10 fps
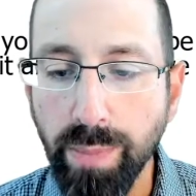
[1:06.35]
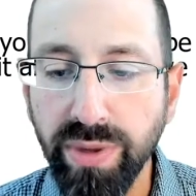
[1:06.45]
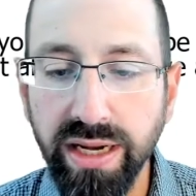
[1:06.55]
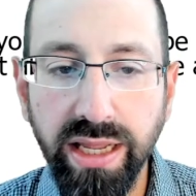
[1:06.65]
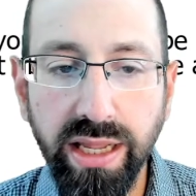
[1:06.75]

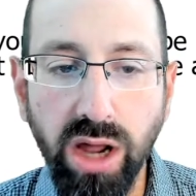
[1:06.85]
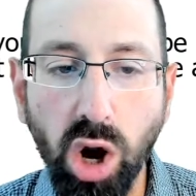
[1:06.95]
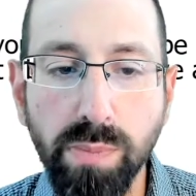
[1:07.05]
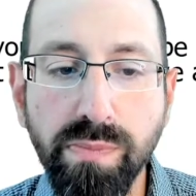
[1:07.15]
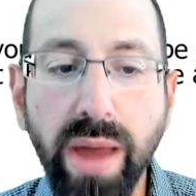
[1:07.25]
But
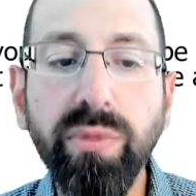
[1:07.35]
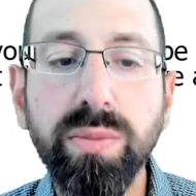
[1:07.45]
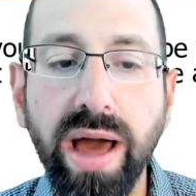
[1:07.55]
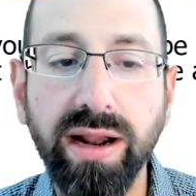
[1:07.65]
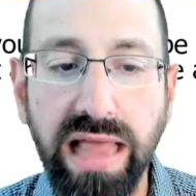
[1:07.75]
our memory
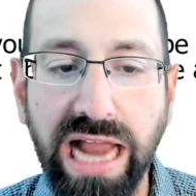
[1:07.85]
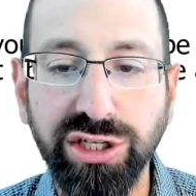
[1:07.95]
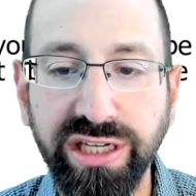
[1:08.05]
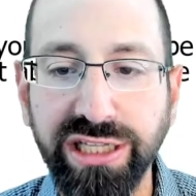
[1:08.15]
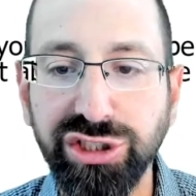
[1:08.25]
model
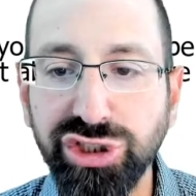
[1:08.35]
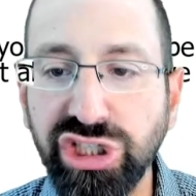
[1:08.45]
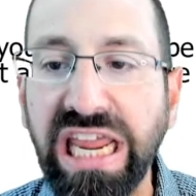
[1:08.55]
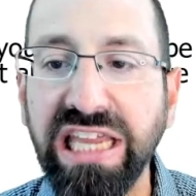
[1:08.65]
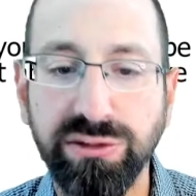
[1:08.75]
actually gets
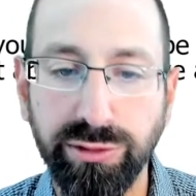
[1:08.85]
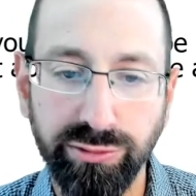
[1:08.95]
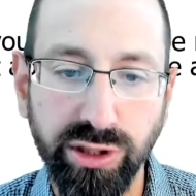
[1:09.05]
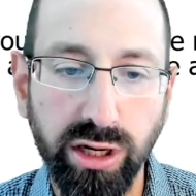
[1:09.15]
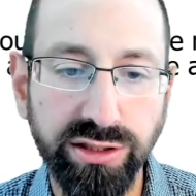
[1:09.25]
changed with
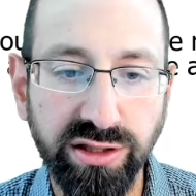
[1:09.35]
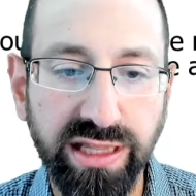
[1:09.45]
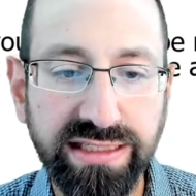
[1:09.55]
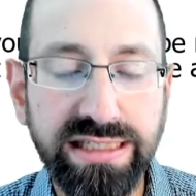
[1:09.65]
regards to this.